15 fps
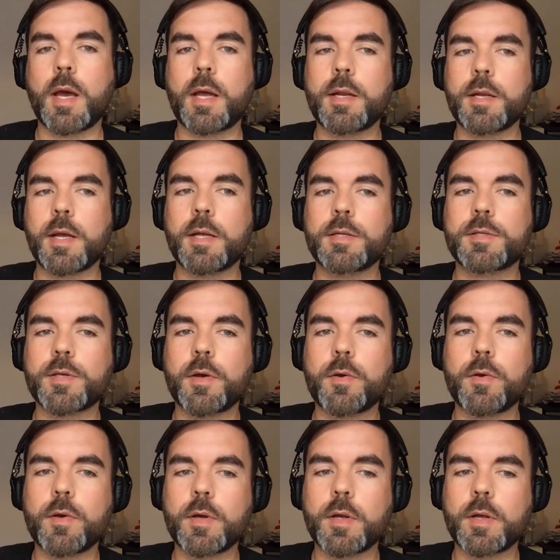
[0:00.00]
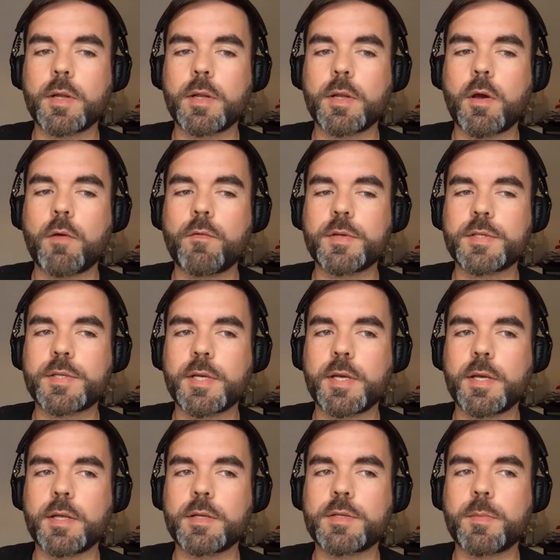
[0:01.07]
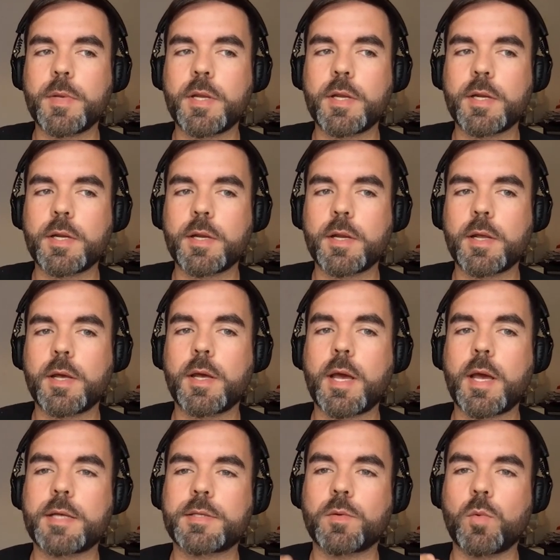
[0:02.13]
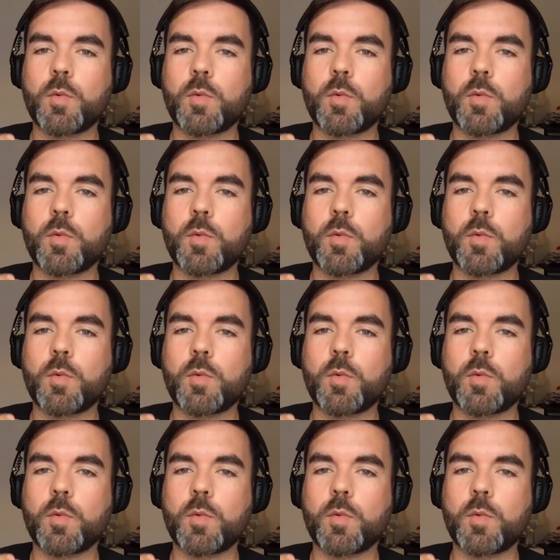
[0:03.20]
And so, obviously, dominion as a